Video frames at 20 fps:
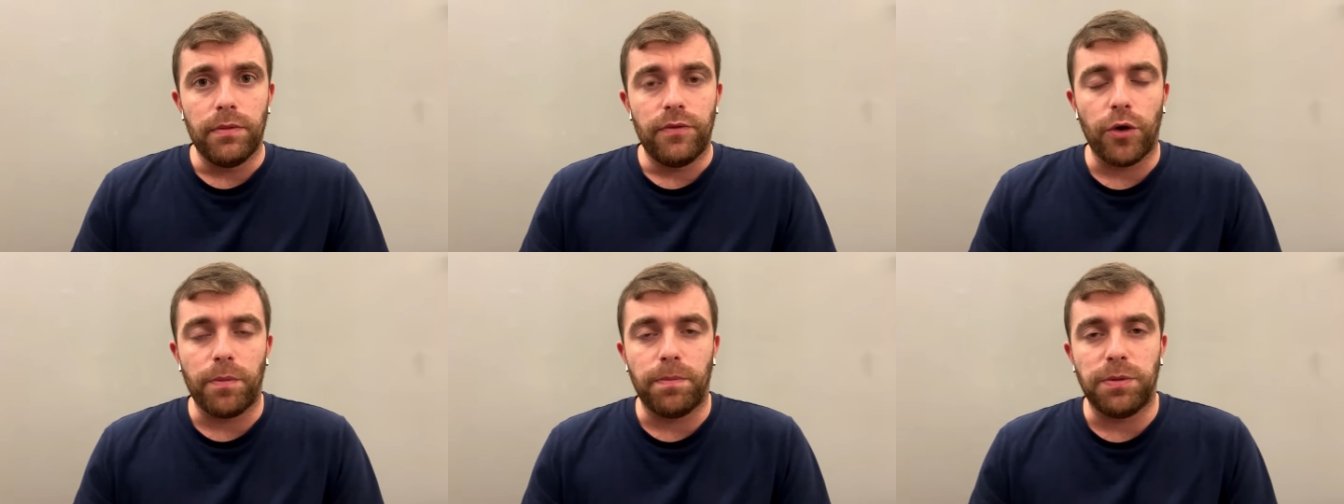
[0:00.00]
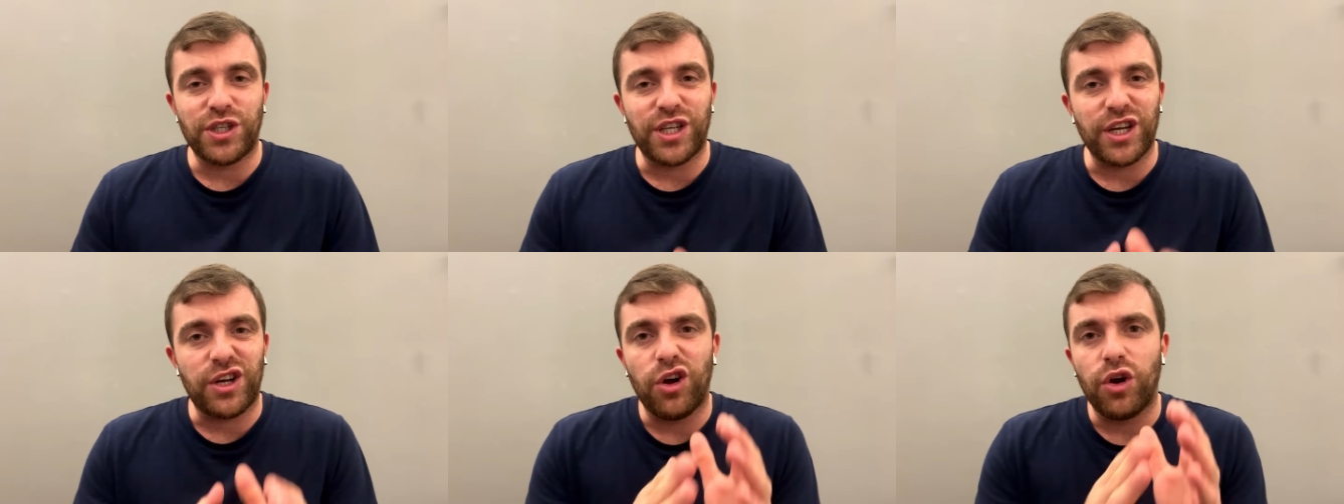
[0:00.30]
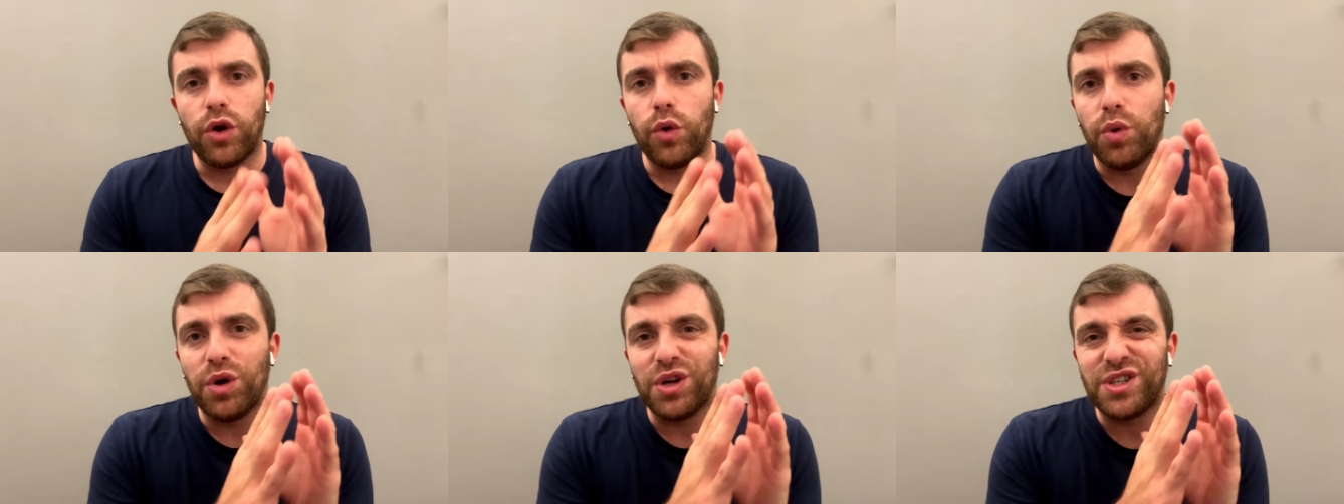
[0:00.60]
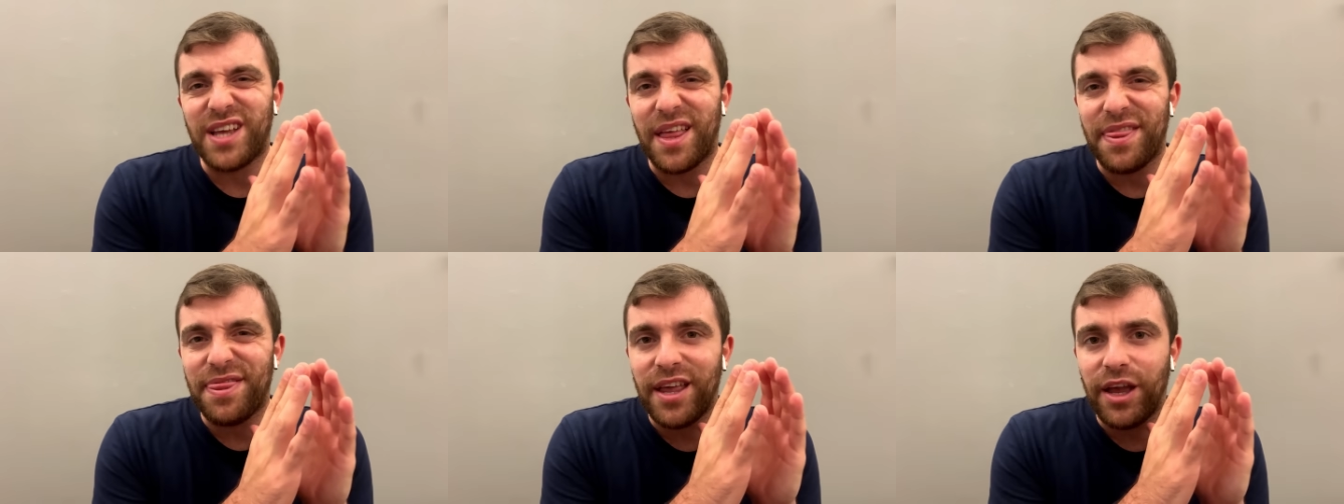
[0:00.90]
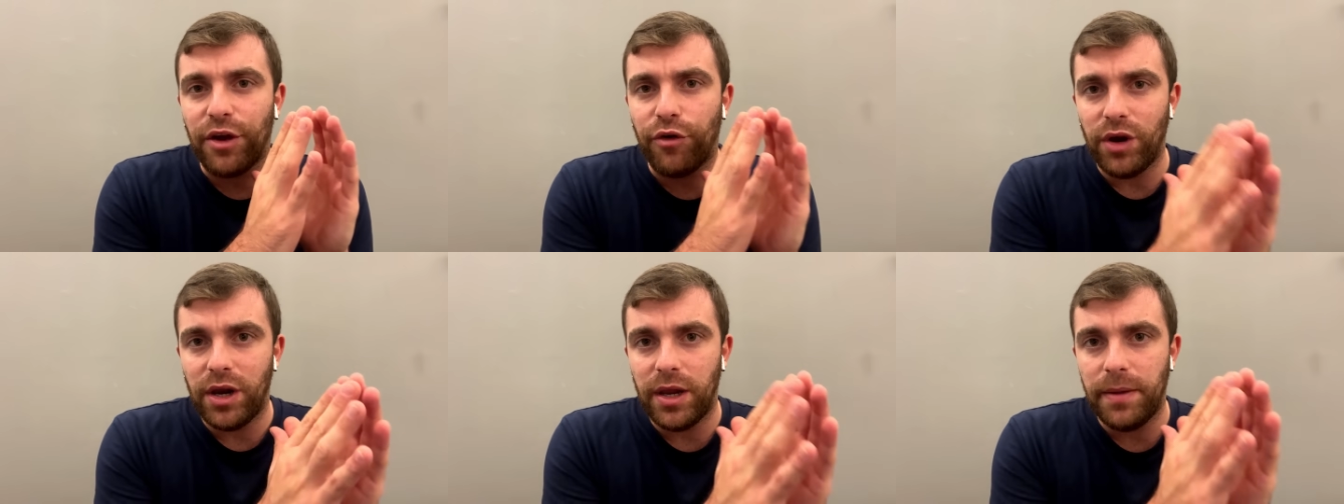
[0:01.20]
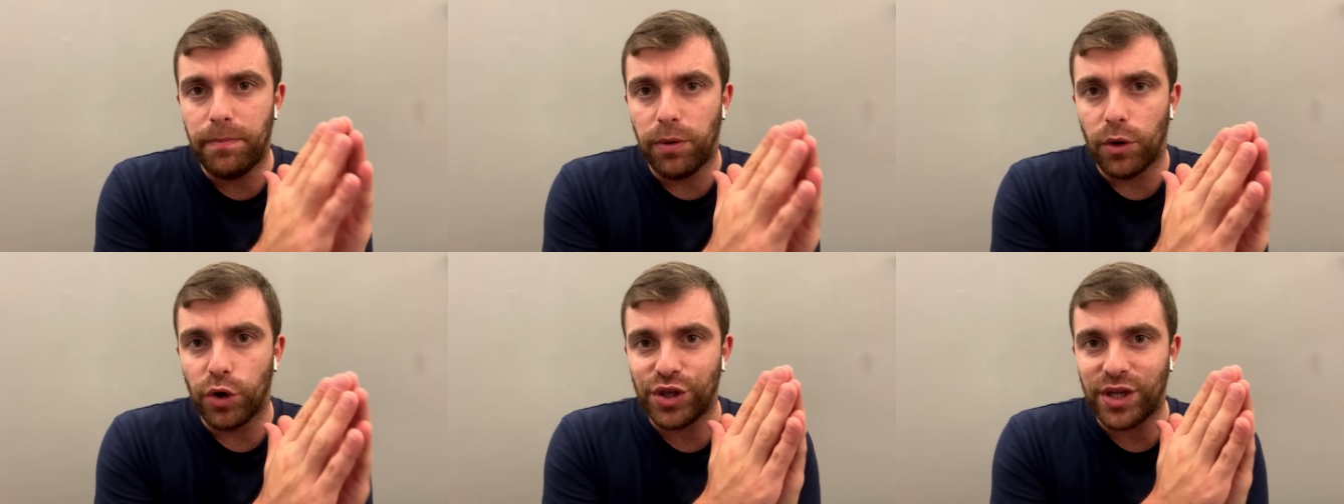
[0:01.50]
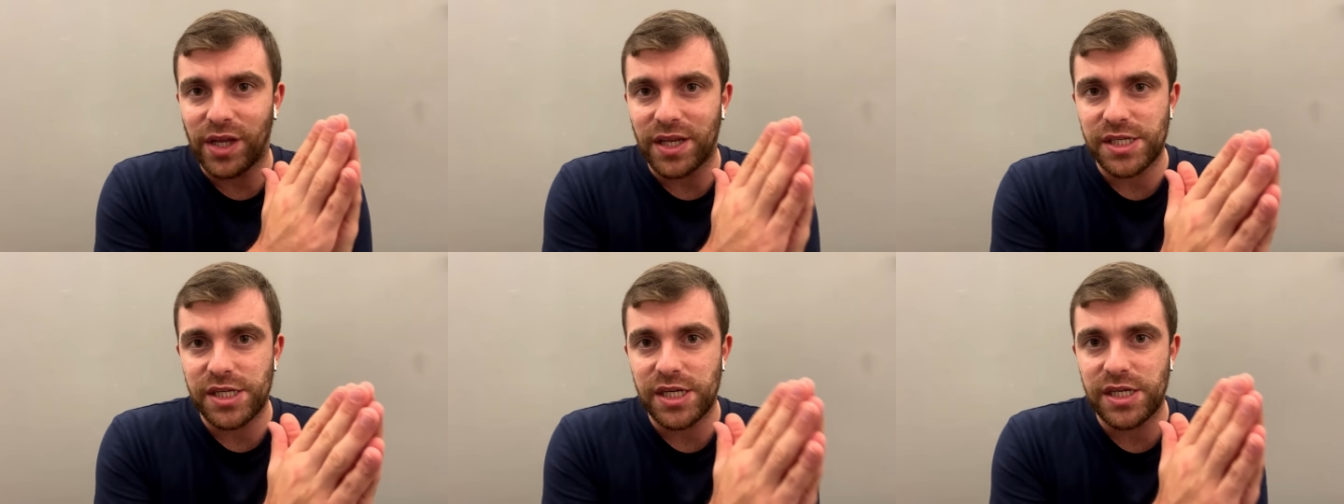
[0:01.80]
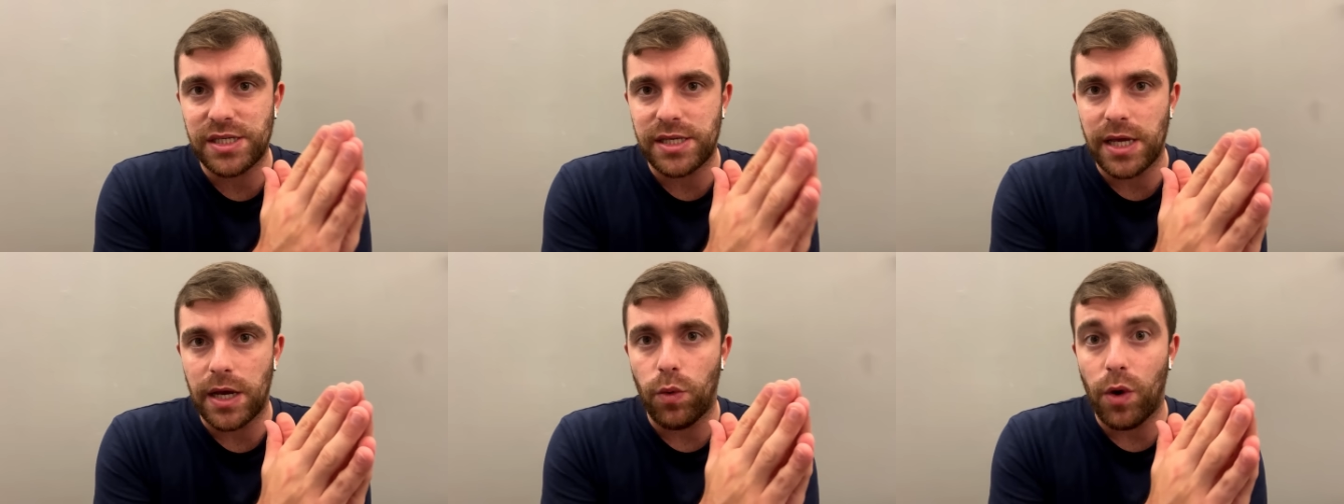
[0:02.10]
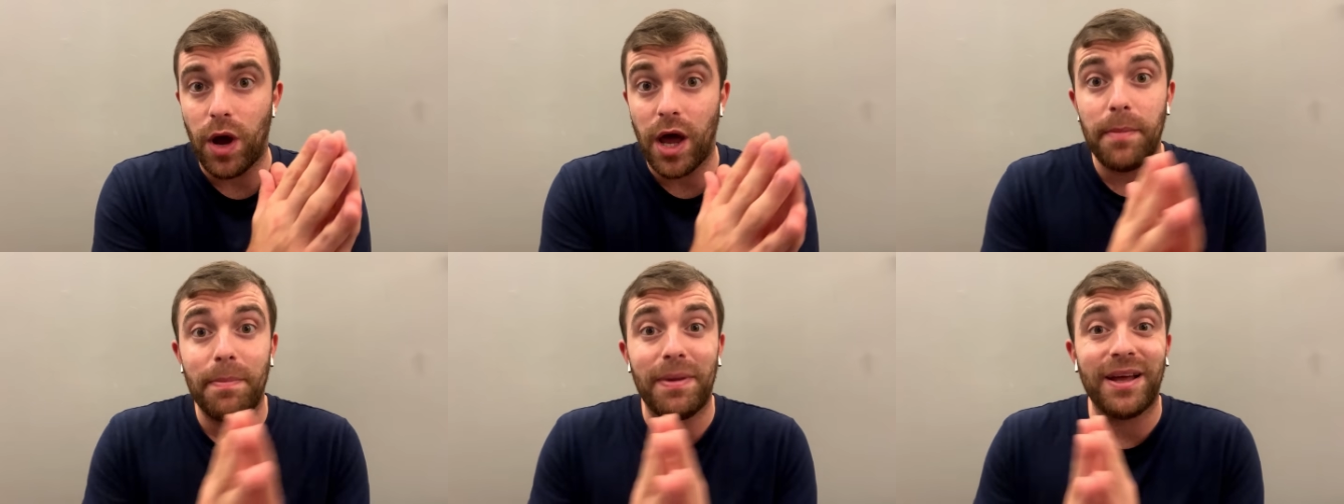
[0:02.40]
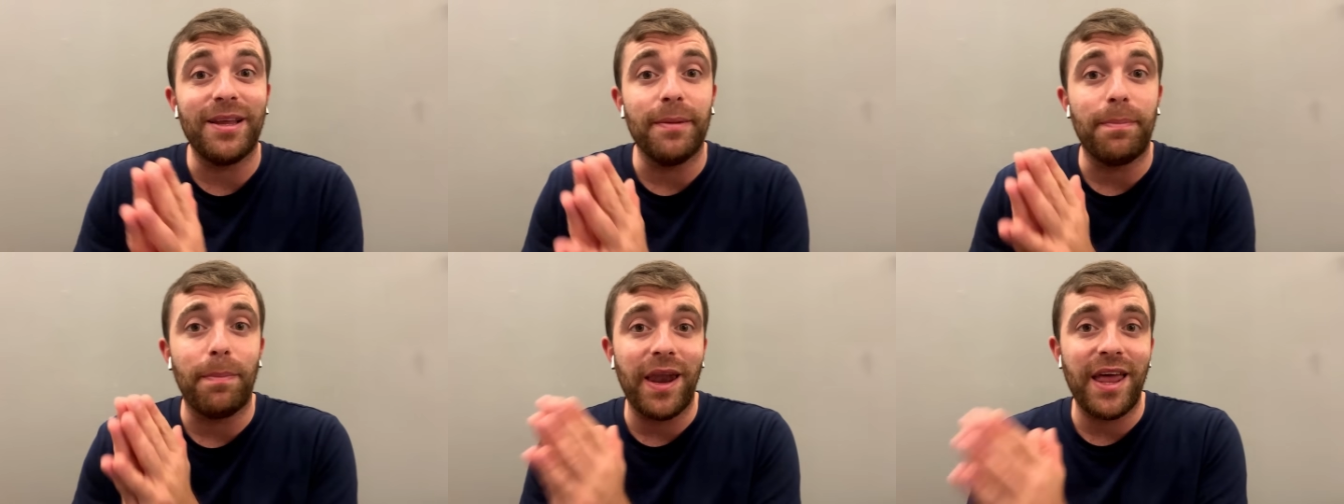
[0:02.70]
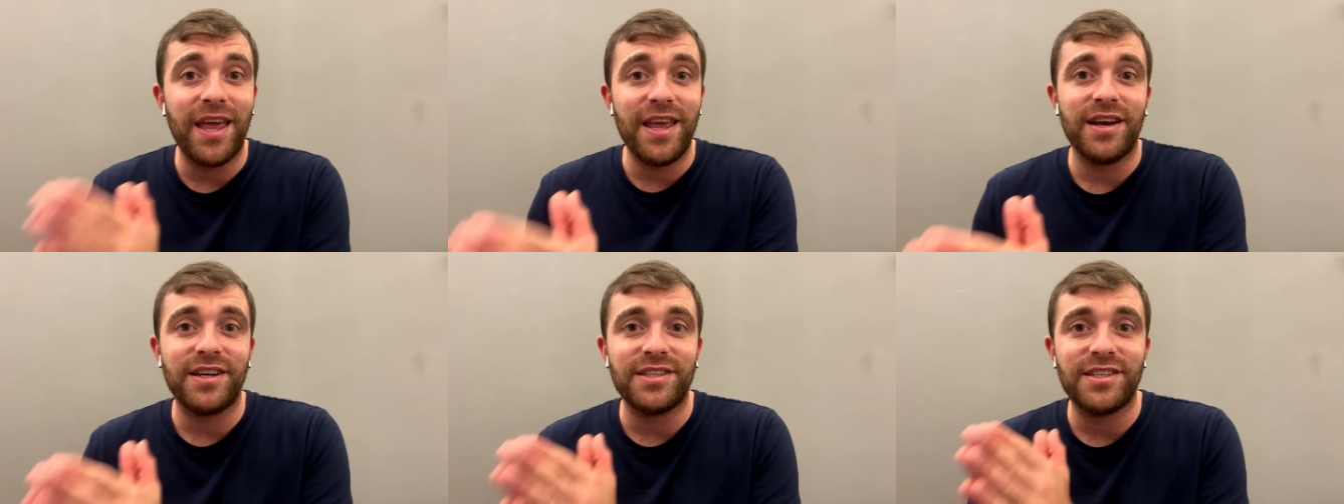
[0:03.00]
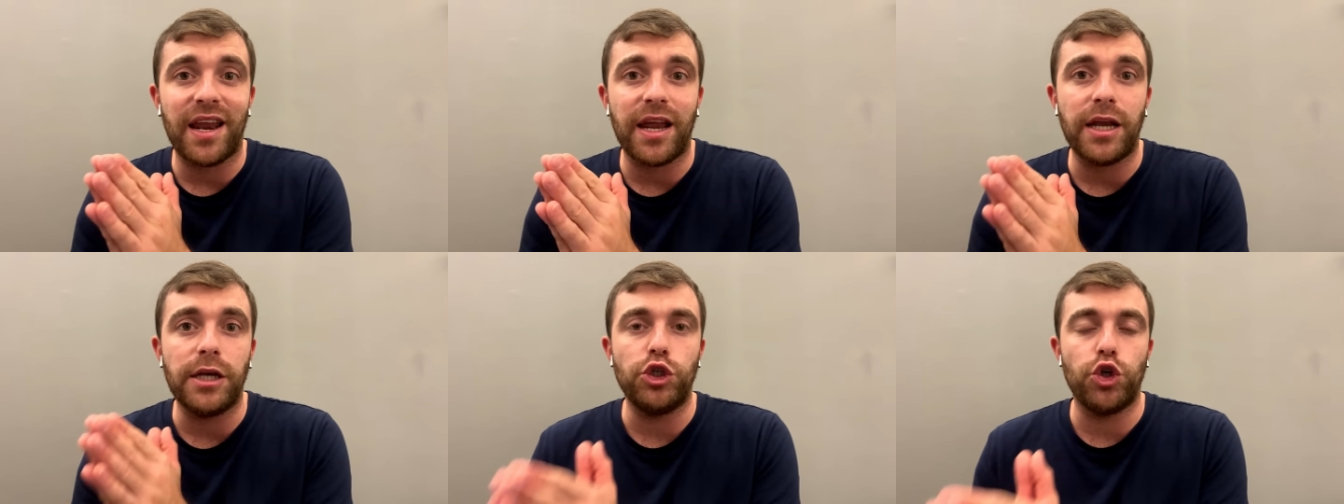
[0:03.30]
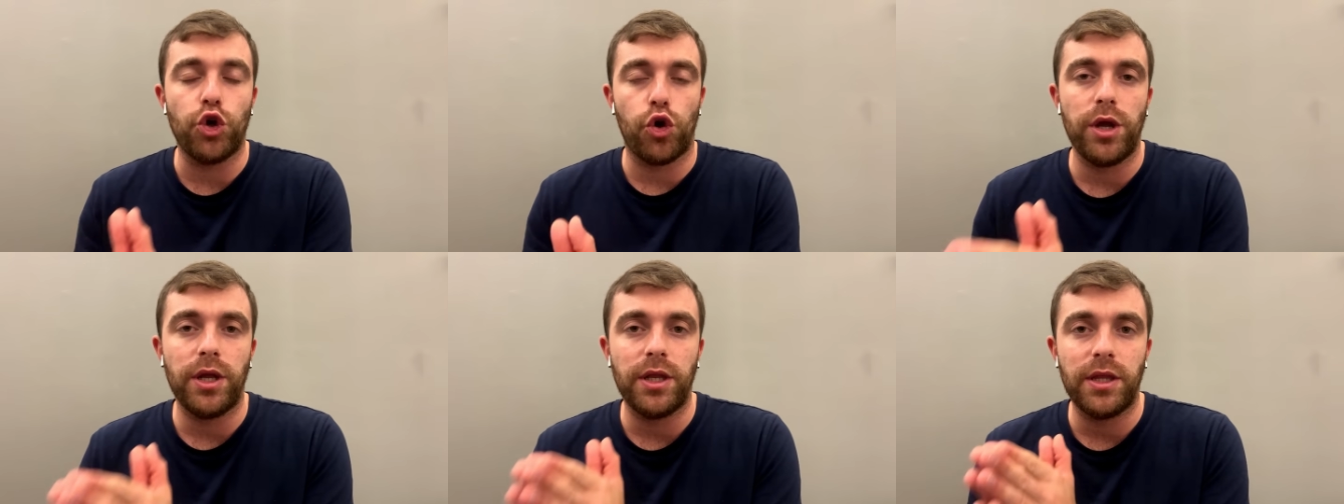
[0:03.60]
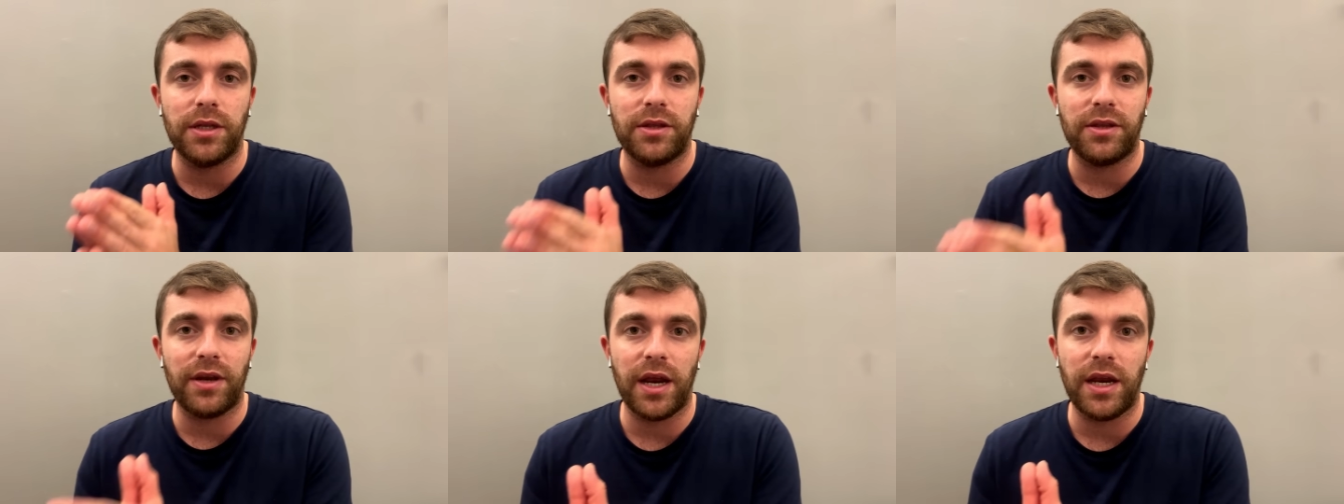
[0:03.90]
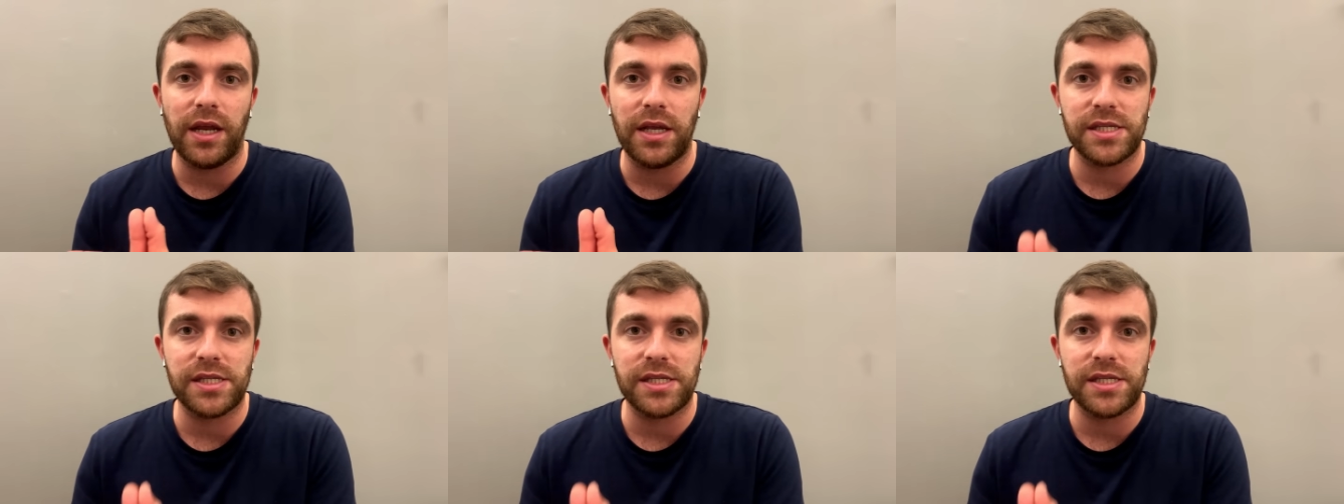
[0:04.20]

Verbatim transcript: for Postecoglou was something really important since day one but the players are enjoying the training